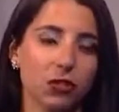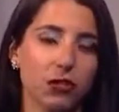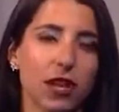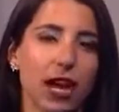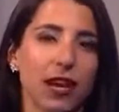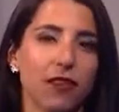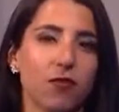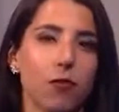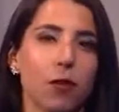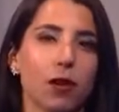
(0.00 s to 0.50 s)

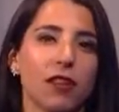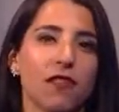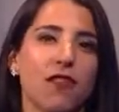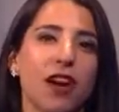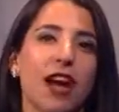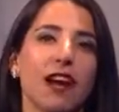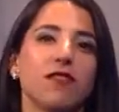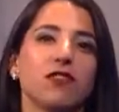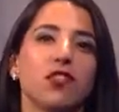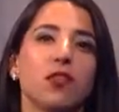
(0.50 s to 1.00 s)

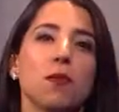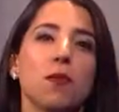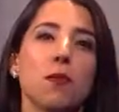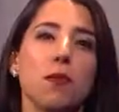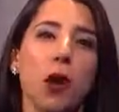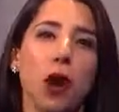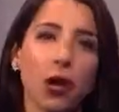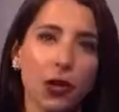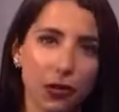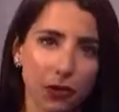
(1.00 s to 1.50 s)
945
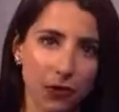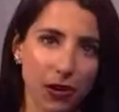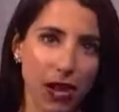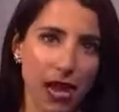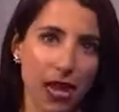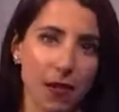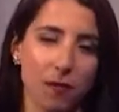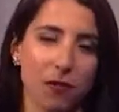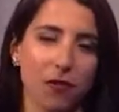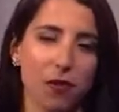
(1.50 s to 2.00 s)
tomorrow
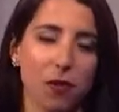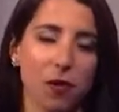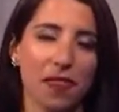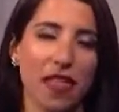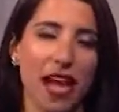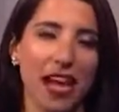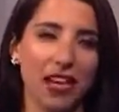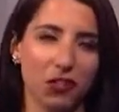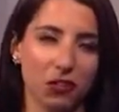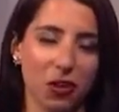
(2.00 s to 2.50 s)
night before
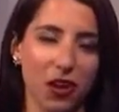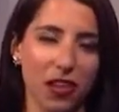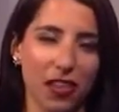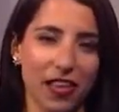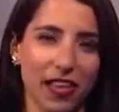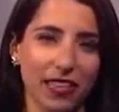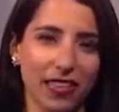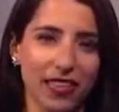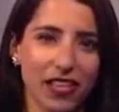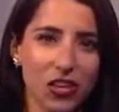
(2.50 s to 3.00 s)
that
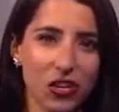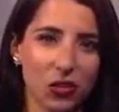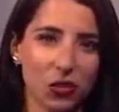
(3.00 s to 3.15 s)
drawing.